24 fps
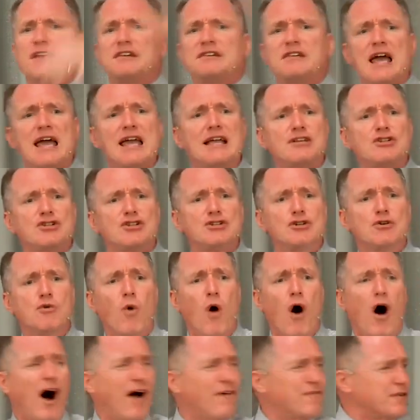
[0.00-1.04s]
that takes
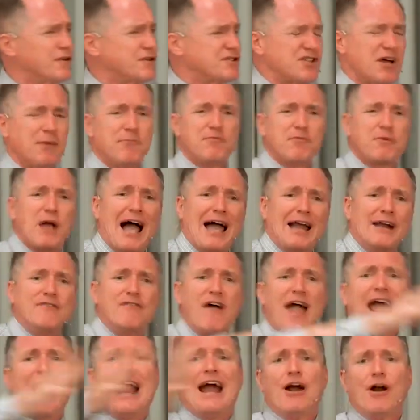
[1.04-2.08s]
you off, or some kind
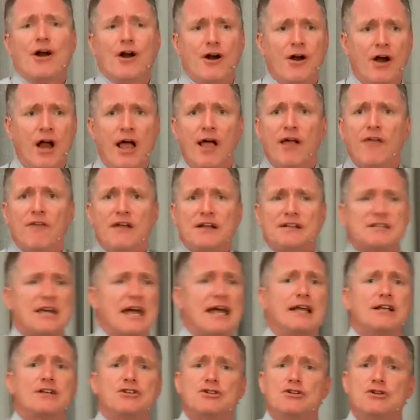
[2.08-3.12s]
of error that
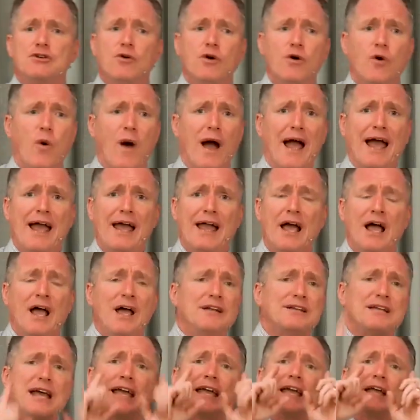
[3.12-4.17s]
takes you away,
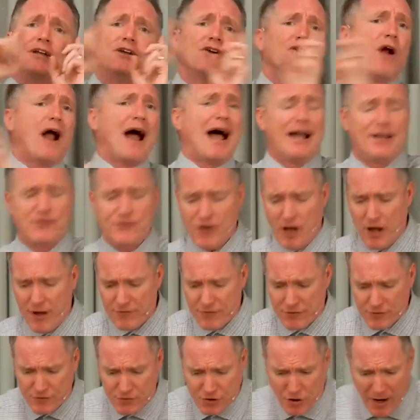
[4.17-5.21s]
taking your eyes
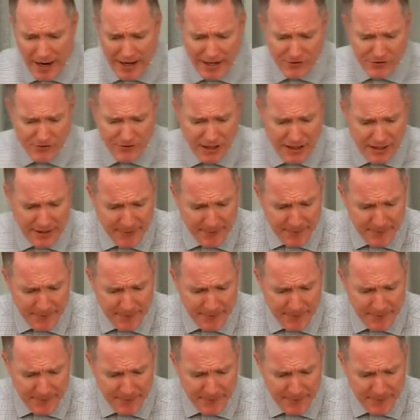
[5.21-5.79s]
off of Christ.